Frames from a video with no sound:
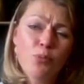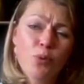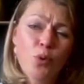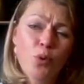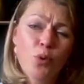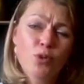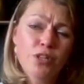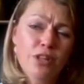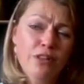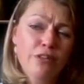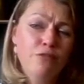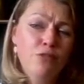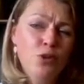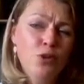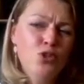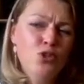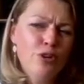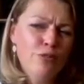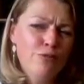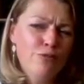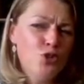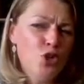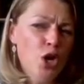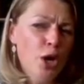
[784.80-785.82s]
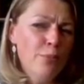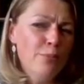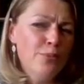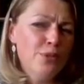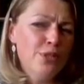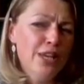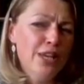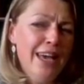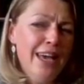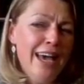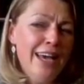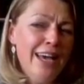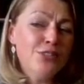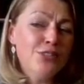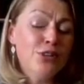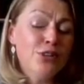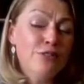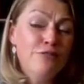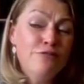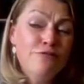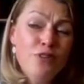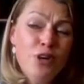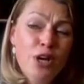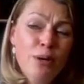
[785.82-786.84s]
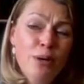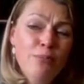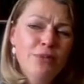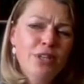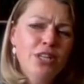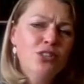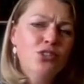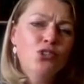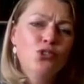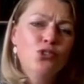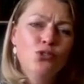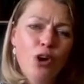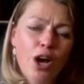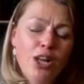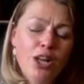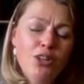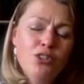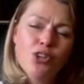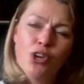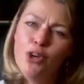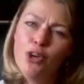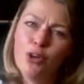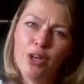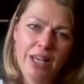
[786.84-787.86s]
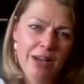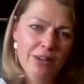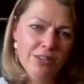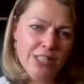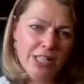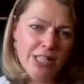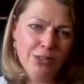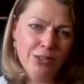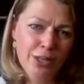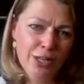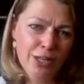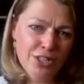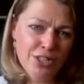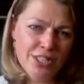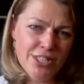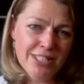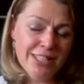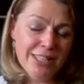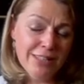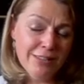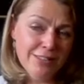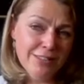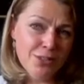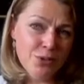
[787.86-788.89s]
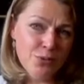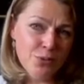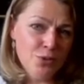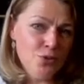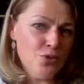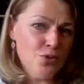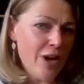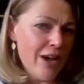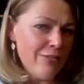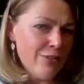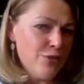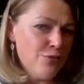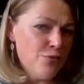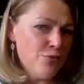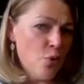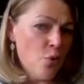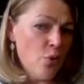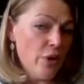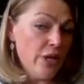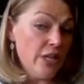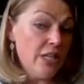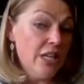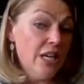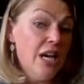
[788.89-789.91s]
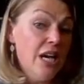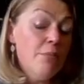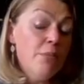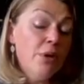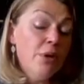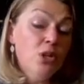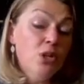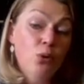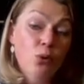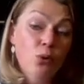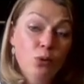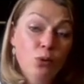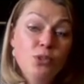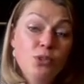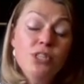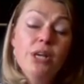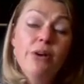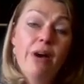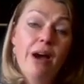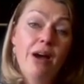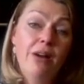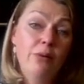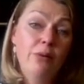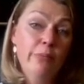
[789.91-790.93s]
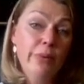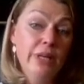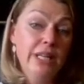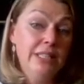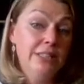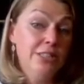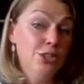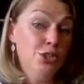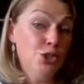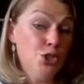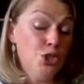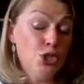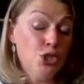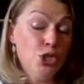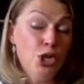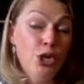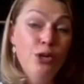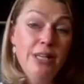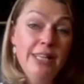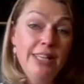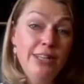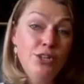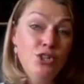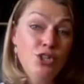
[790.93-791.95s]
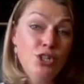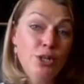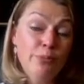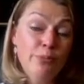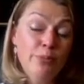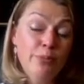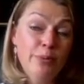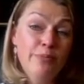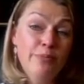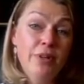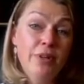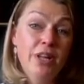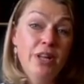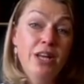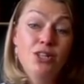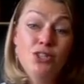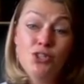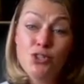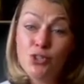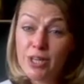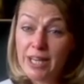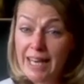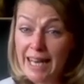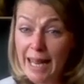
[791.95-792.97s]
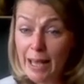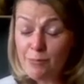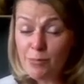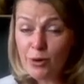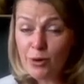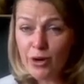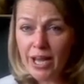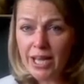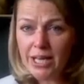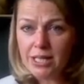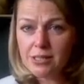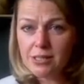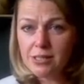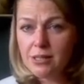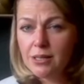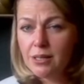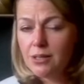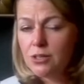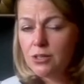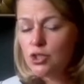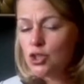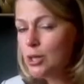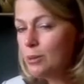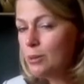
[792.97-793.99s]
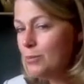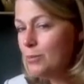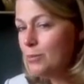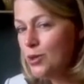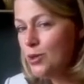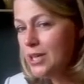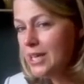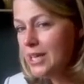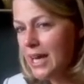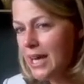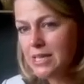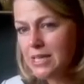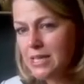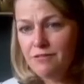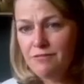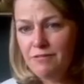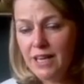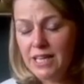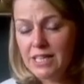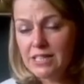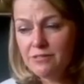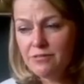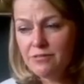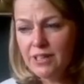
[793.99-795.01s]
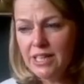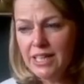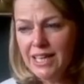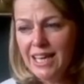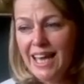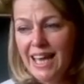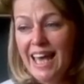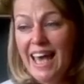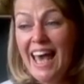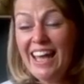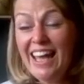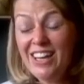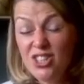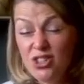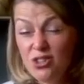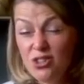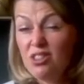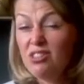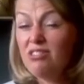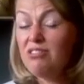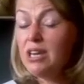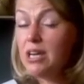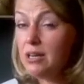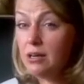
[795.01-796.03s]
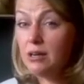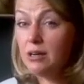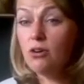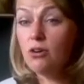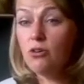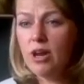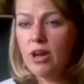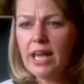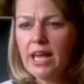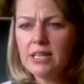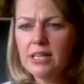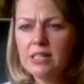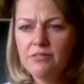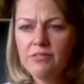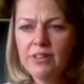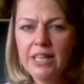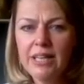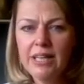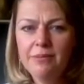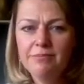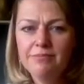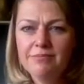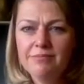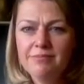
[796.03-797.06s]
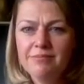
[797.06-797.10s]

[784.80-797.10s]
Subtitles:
report on the future of jobs has confirmed that it's not only our technology skills that will drive us forward, but also our ability to show leadership, to collaborate, to communicate effectively, and to think creatively.